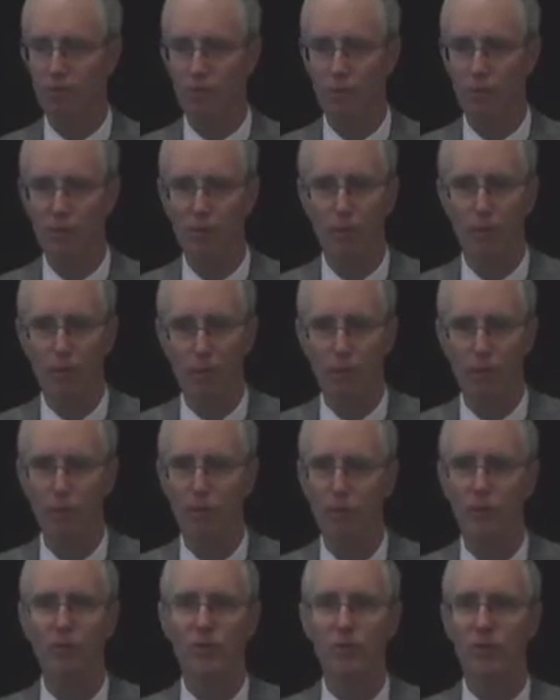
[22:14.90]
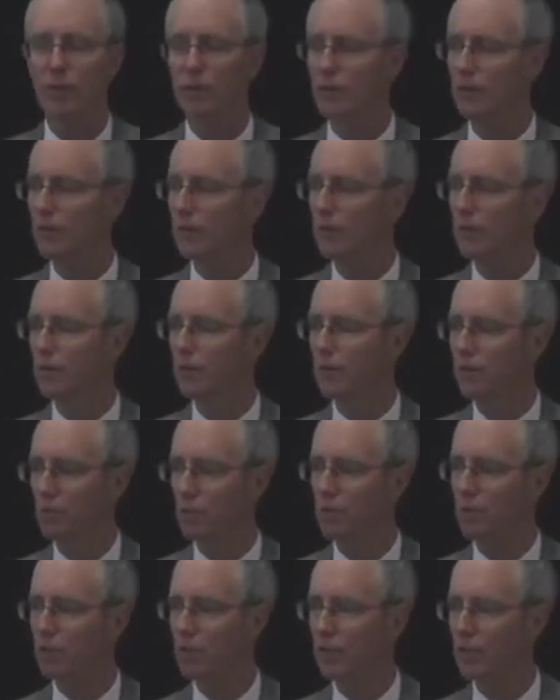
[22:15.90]
everybody's putting these in
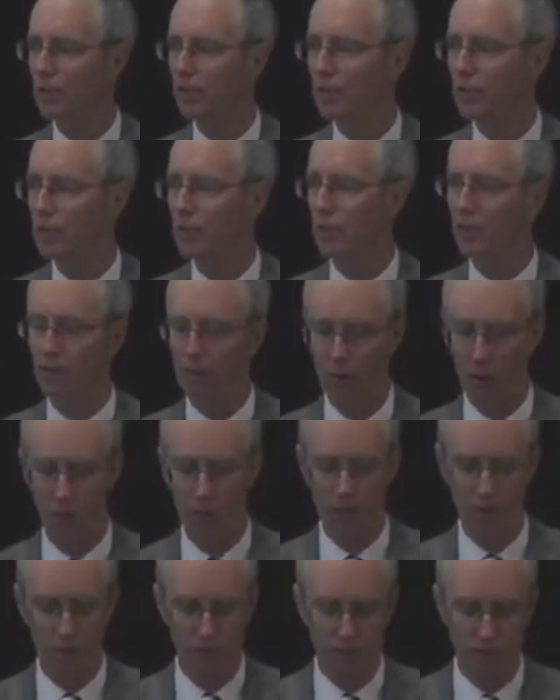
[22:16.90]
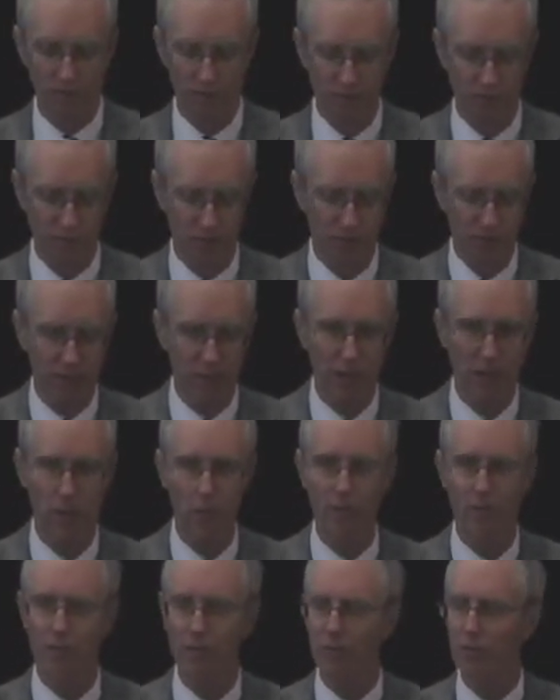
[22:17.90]
machines and in all the various
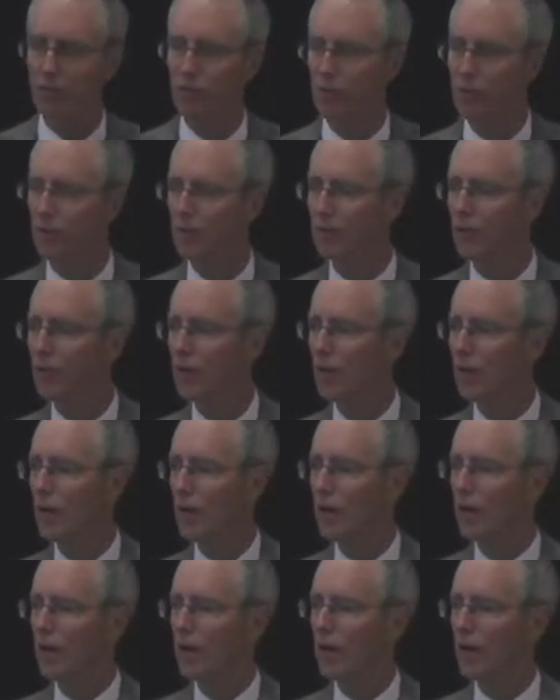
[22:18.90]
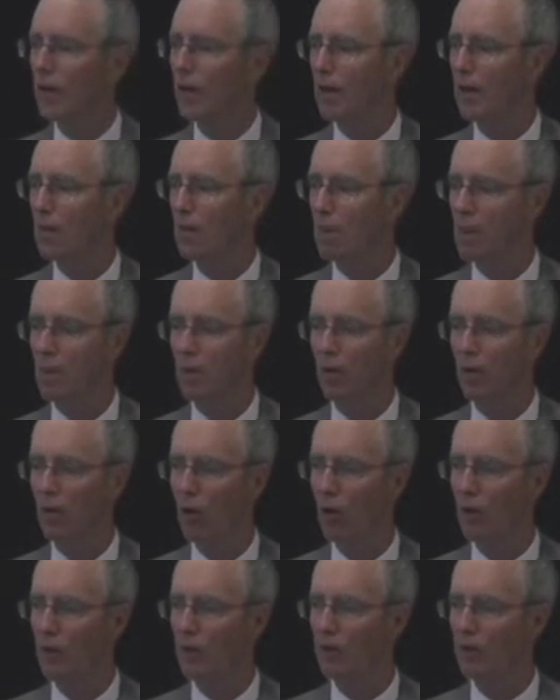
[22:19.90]
types of industries,
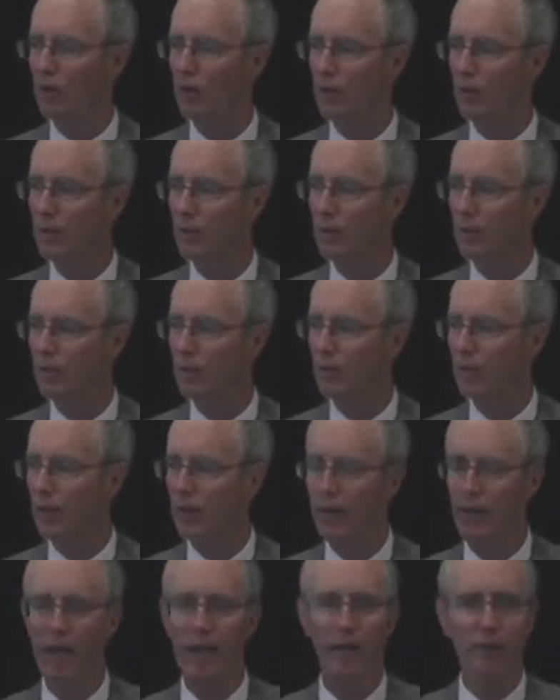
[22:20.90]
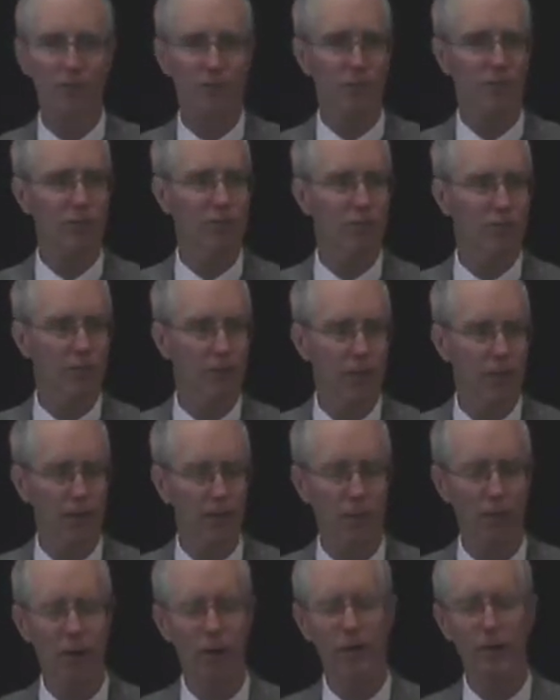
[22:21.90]
along with the ANSI,
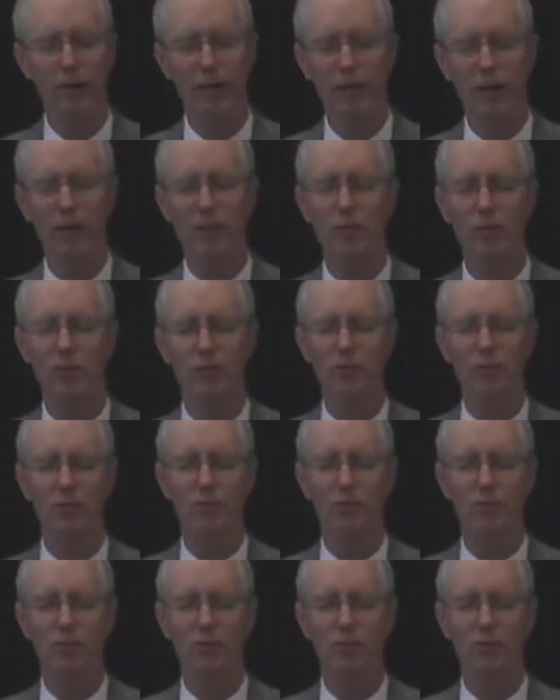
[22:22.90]
American National